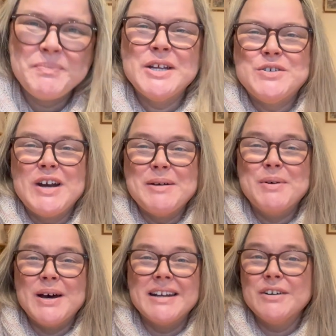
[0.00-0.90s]
my tripod,
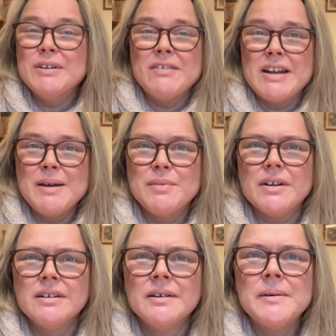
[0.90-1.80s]
I don't have an
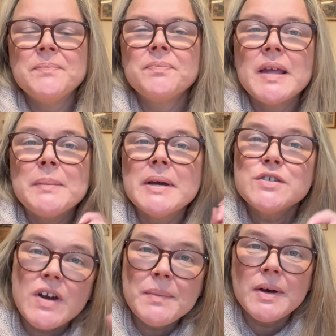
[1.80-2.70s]
iPod. My
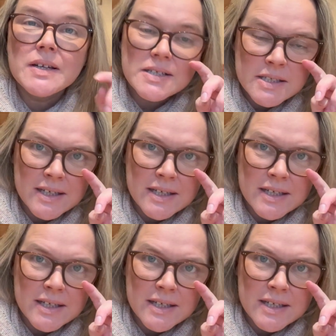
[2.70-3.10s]
tripod is,